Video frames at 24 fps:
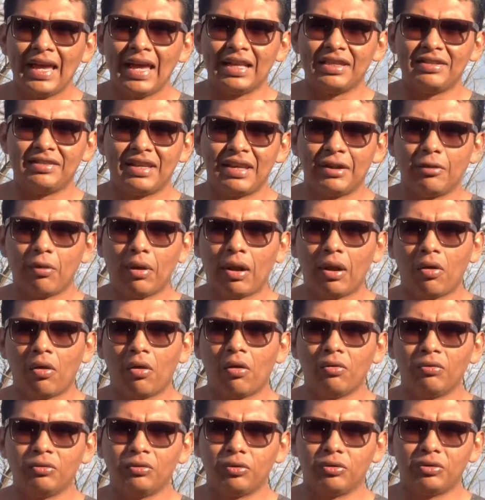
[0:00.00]
schedule a
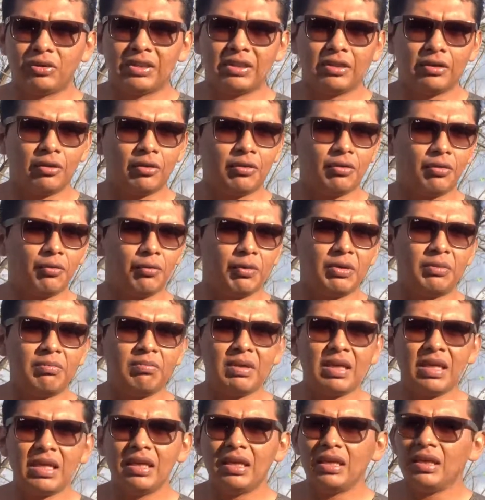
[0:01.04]
call to talk with
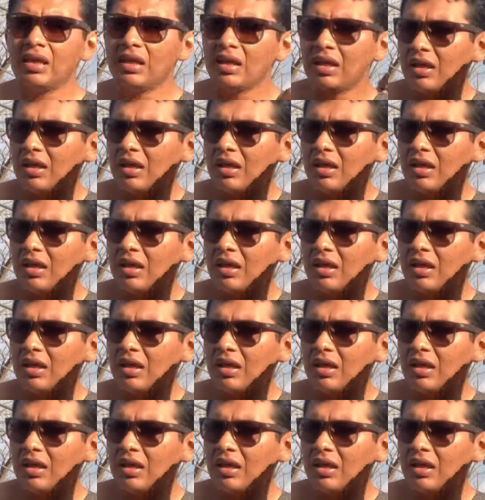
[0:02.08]
me,